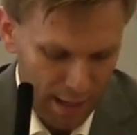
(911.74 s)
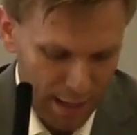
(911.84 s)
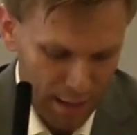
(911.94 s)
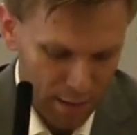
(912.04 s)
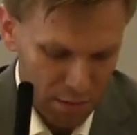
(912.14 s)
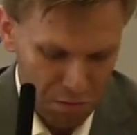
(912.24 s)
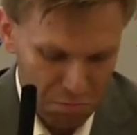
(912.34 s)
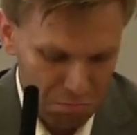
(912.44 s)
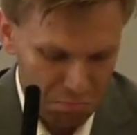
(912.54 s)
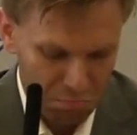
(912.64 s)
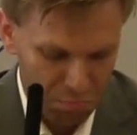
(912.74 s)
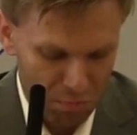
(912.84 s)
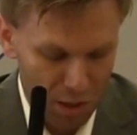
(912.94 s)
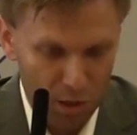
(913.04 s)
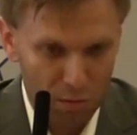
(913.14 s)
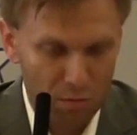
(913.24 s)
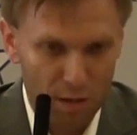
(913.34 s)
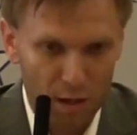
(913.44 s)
and you know,